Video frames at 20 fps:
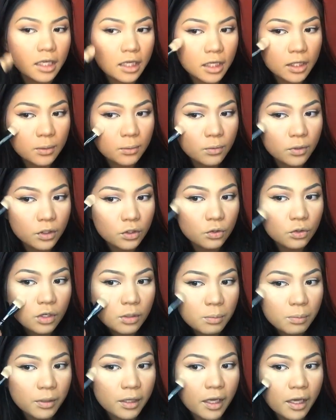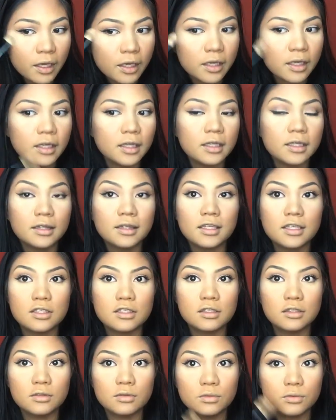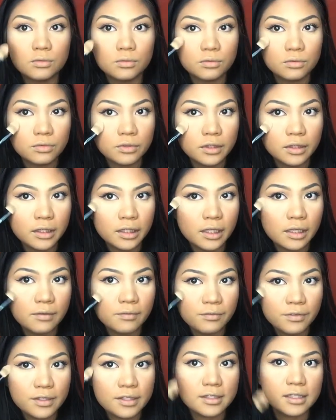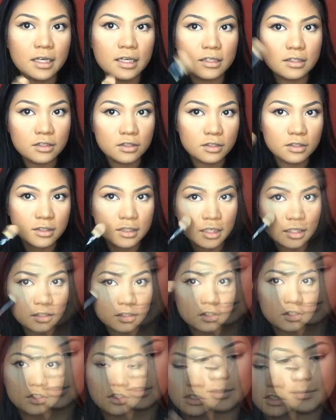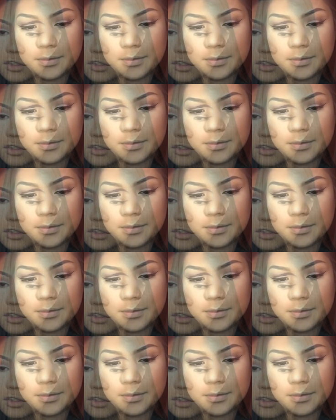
And when you apply it, it doesn't really emphasize your texture.